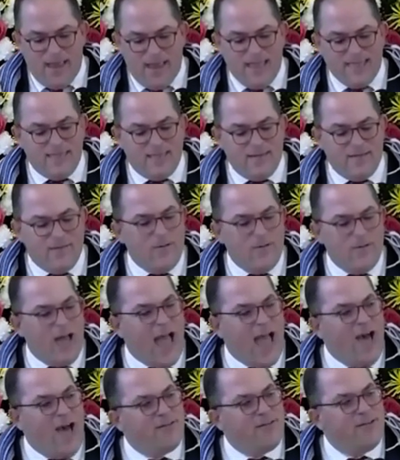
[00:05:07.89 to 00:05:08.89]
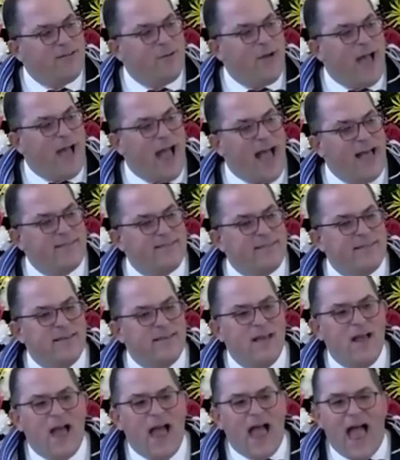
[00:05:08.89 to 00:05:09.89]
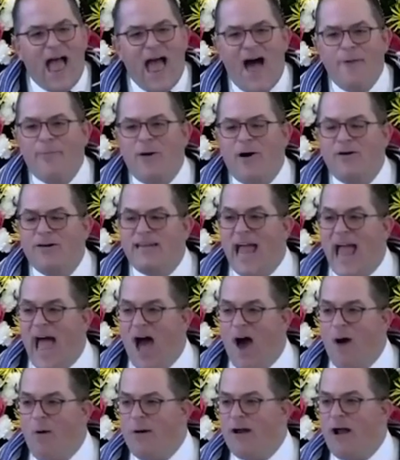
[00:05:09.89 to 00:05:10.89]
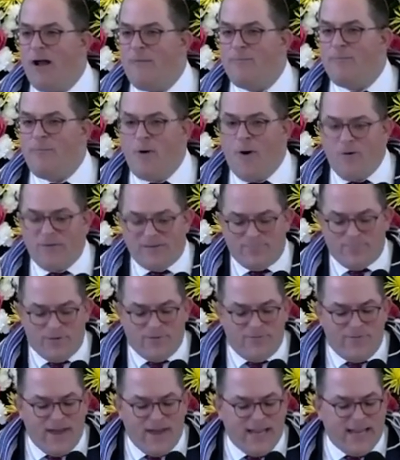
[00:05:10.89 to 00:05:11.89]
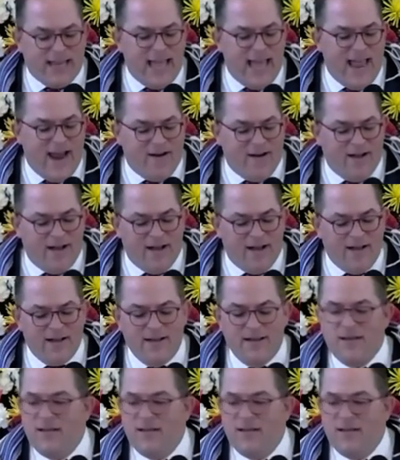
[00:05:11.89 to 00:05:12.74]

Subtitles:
And also asked, how about now in our post-prophetic era?